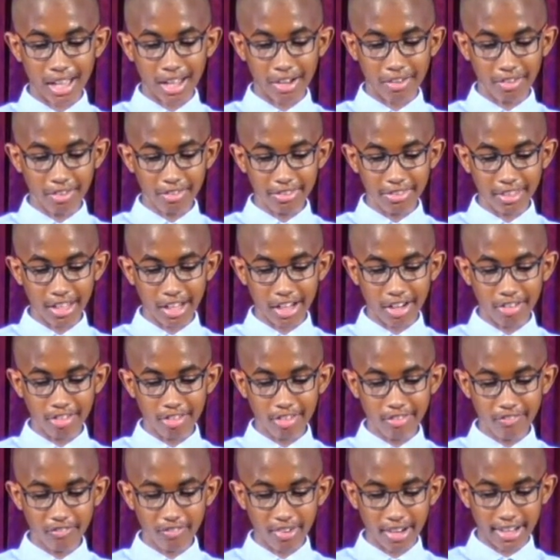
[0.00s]
I will
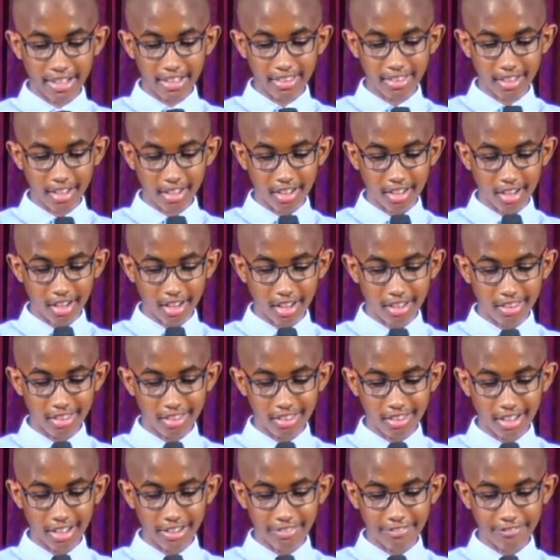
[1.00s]
now remind our
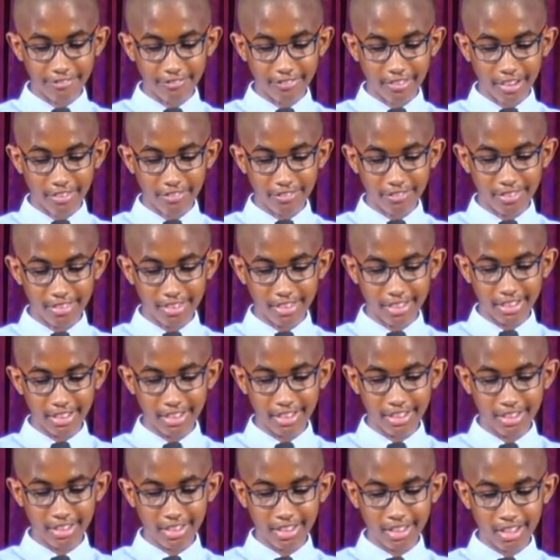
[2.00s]
online
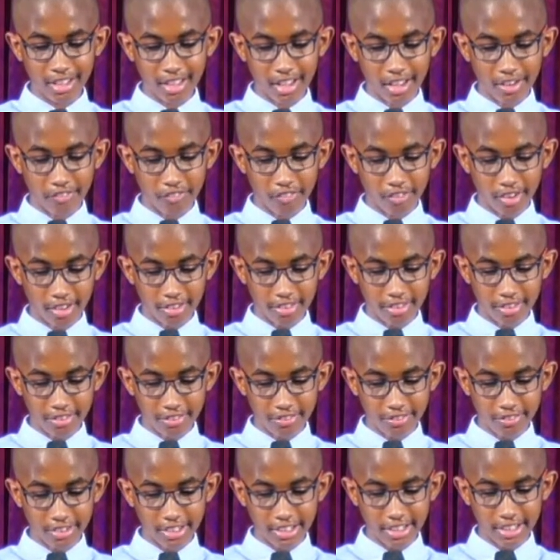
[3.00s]
family of
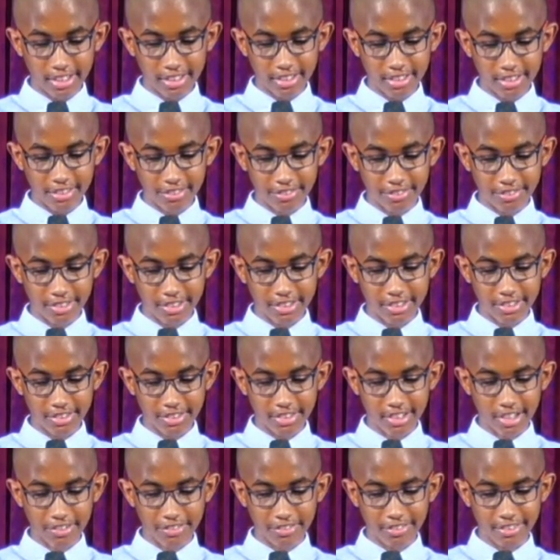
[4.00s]
other ways in which
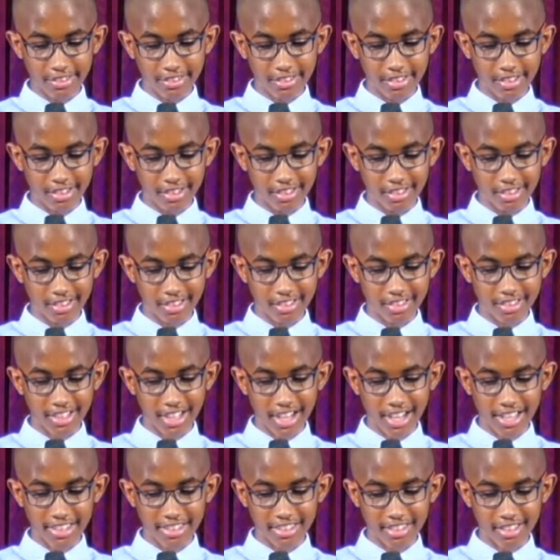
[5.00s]
you can return your
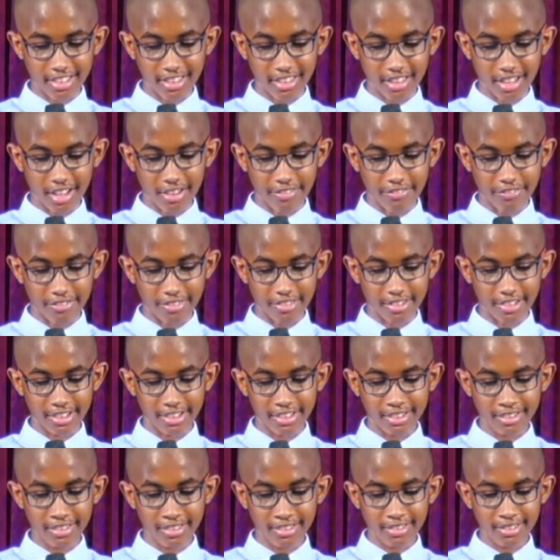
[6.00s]
tithes and
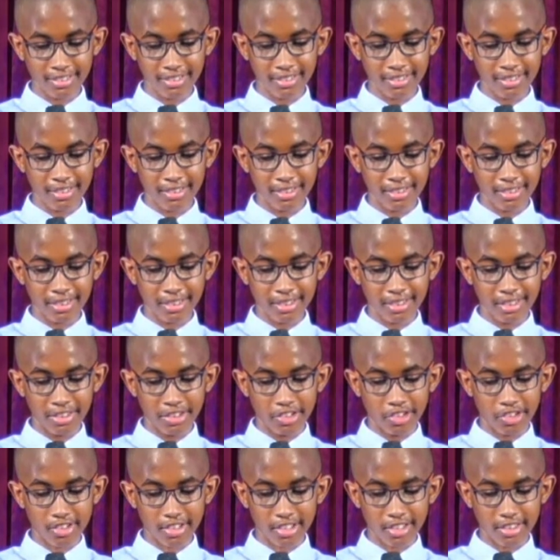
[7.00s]
offering.
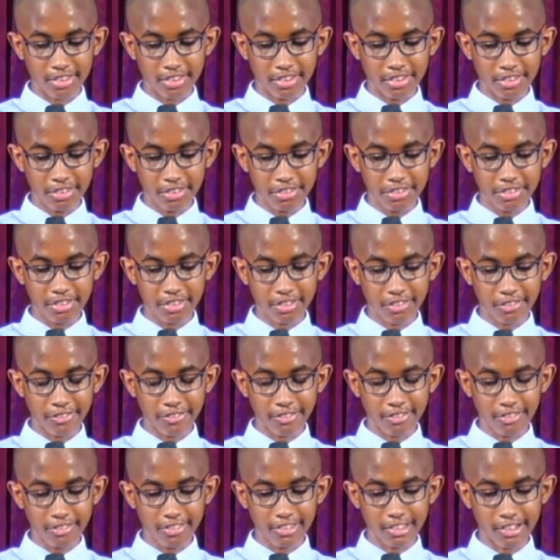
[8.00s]
You can do so
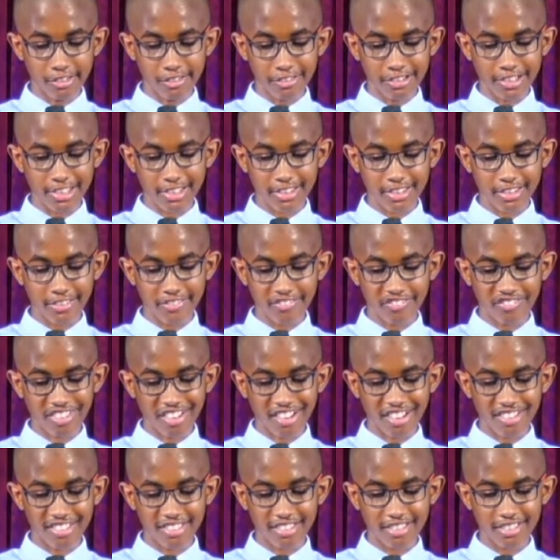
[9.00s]
through direct
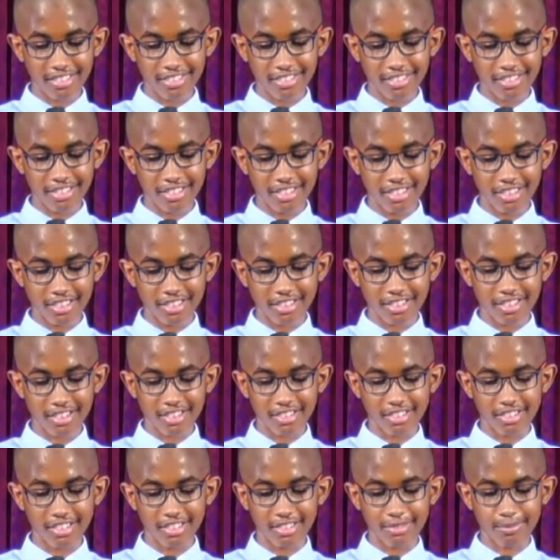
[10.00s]
deposit to the
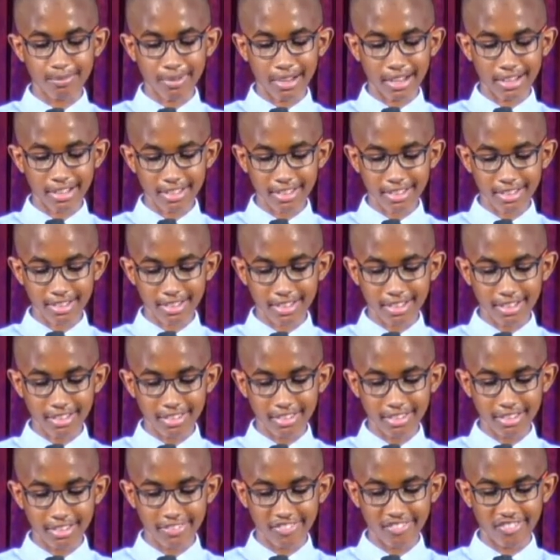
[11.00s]
church's bank
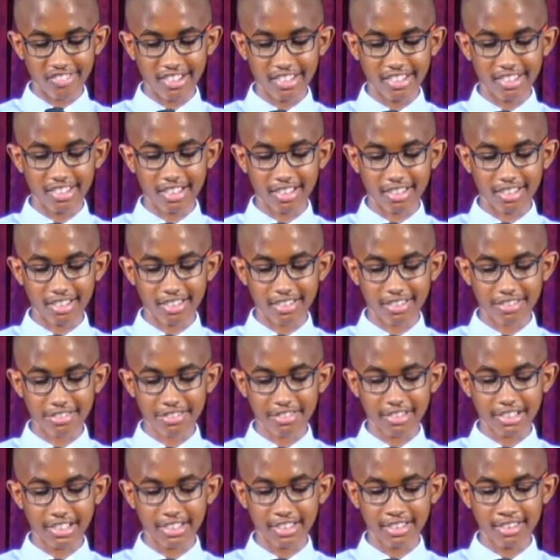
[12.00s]
account displayed on the
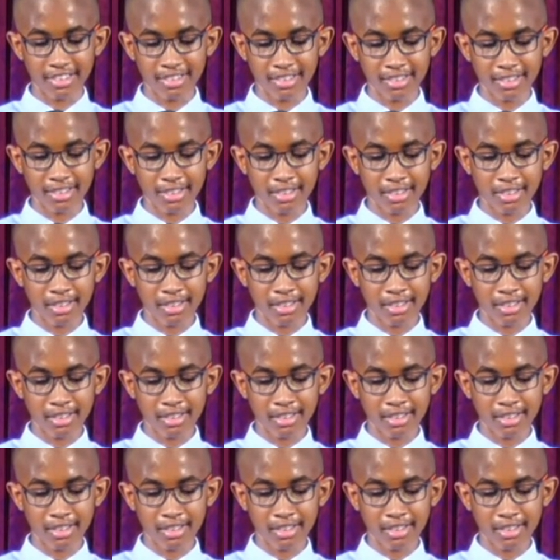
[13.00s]
screen,